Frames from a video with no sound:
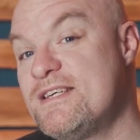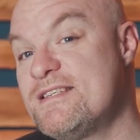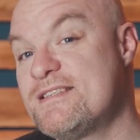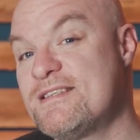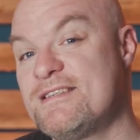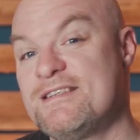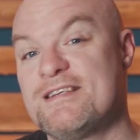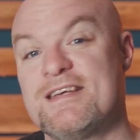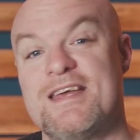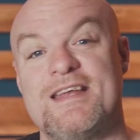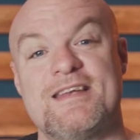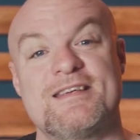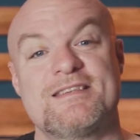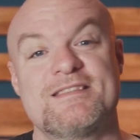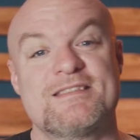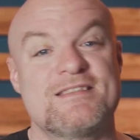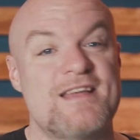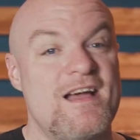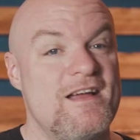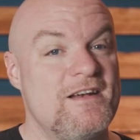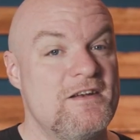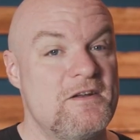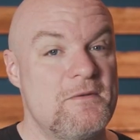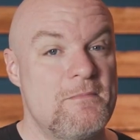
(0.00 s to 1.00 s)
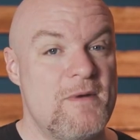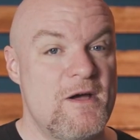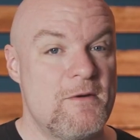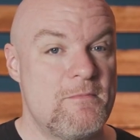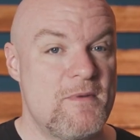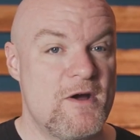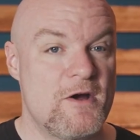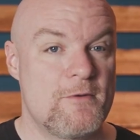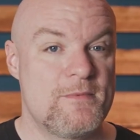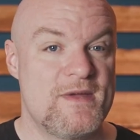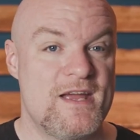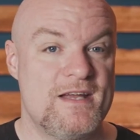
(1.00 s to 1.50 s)
reason to get excited about
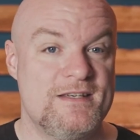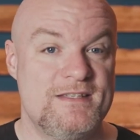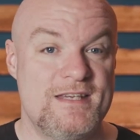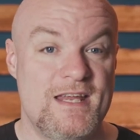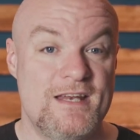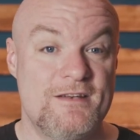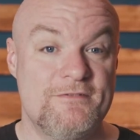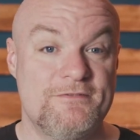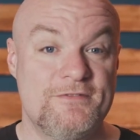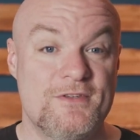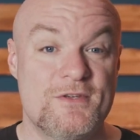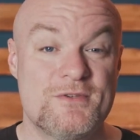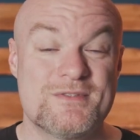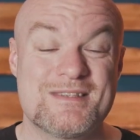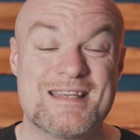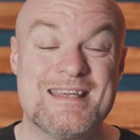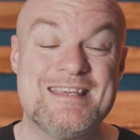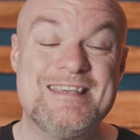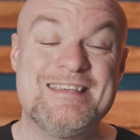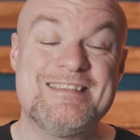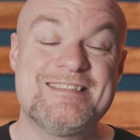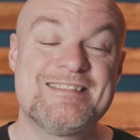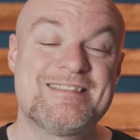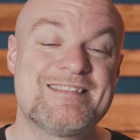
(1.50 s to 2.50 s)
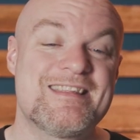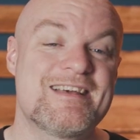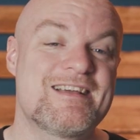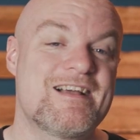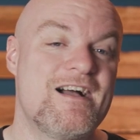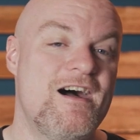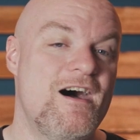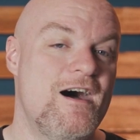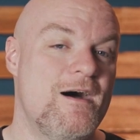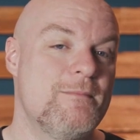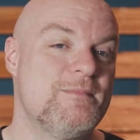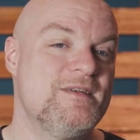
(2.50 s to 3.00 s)
Power BI Dataflows is the
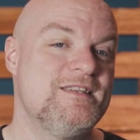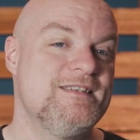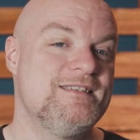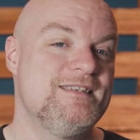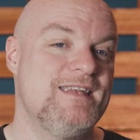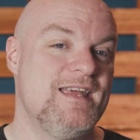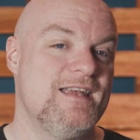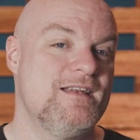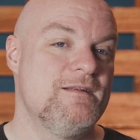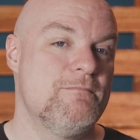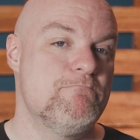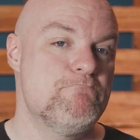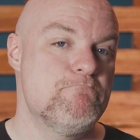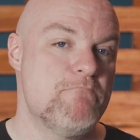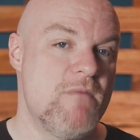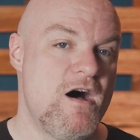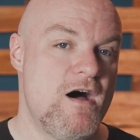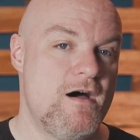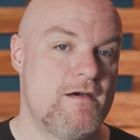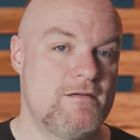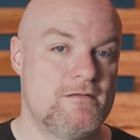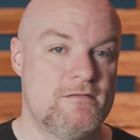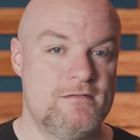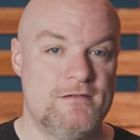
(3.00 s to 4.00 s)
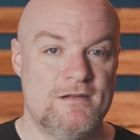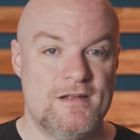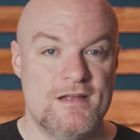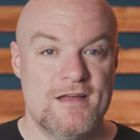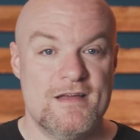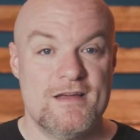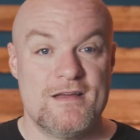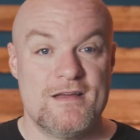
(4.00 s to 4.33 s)
Common Data Model.